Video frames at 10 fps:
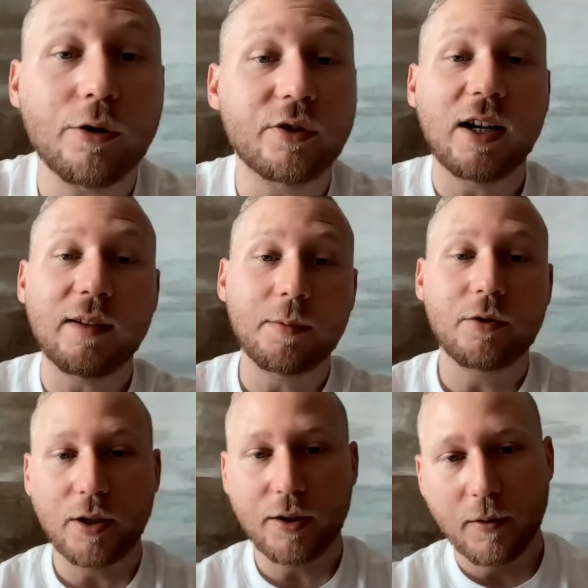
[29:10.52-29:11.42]
ties
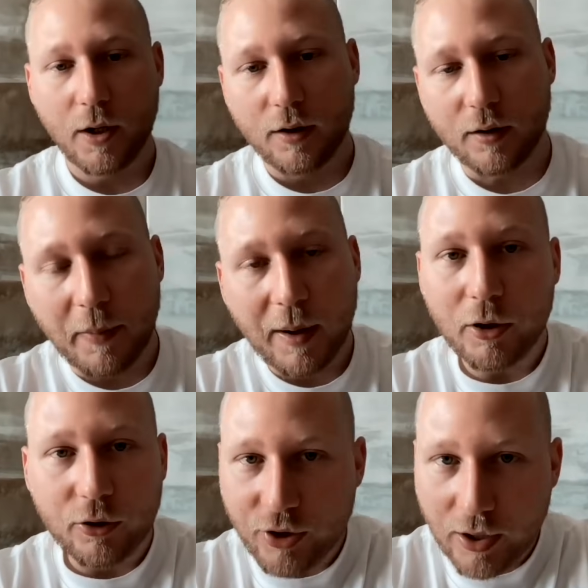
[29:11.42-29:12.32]
between the
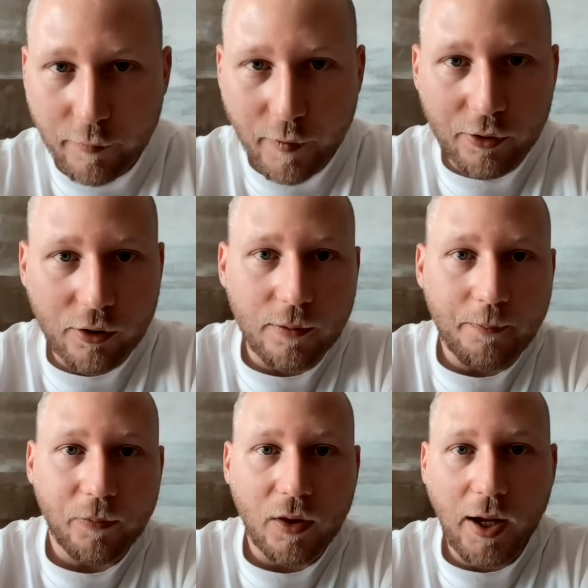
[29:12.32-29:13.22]
Babylon Chain founder
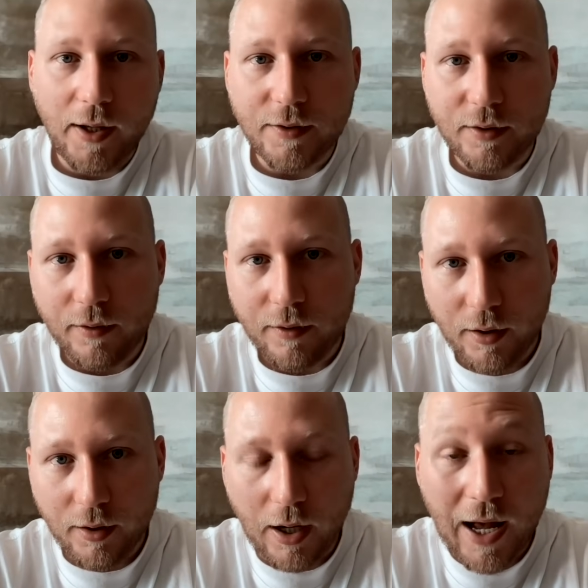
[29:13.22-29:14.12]
and
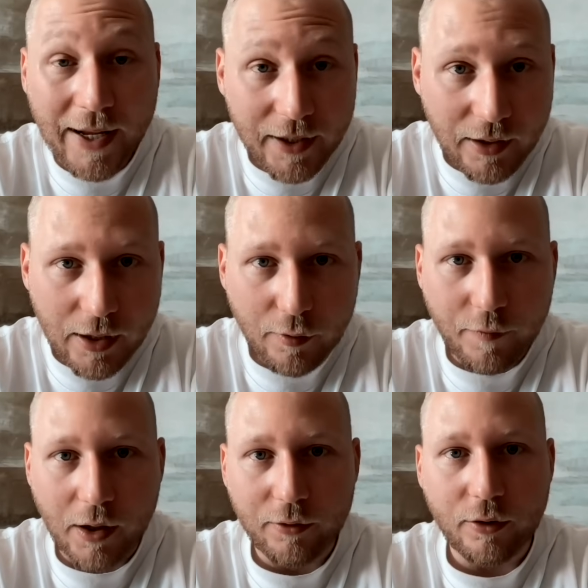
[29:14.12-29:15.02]
the eigenlayer
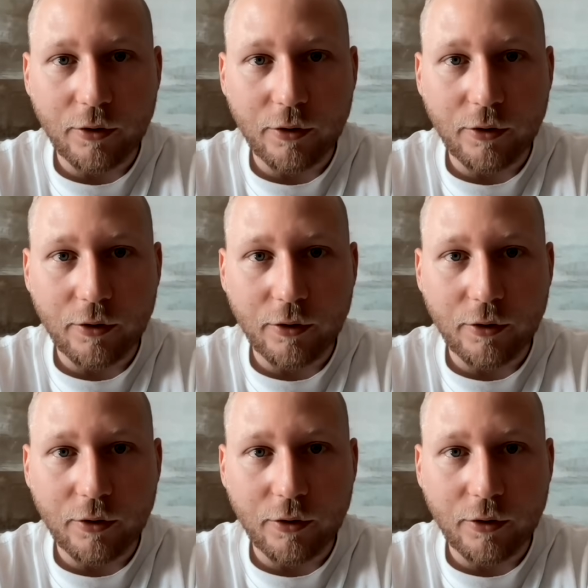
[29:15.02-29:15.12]
founder.